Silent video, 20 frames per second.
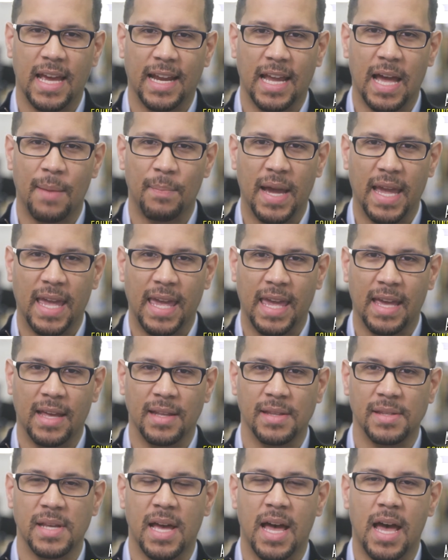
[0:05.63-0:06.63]
I got my
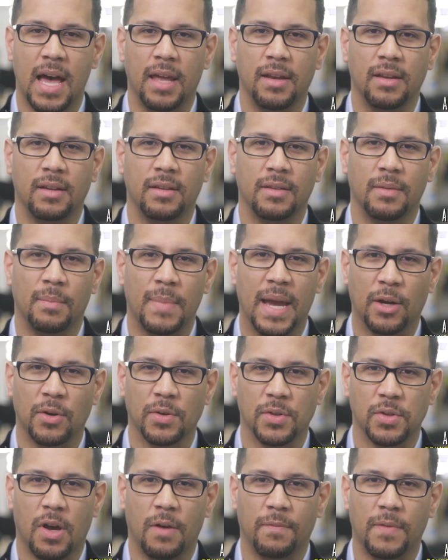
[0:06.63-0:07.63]
hands on the
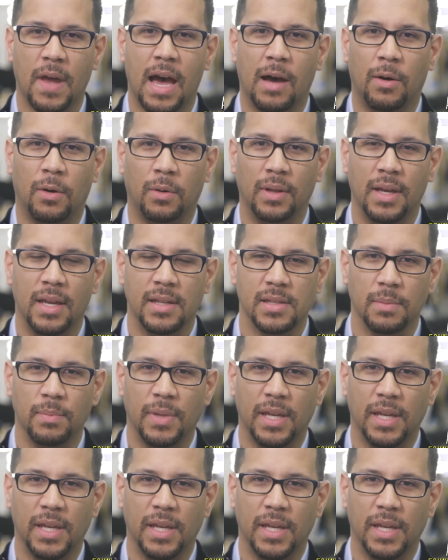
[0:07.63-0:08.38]
Microsoft HoloLens and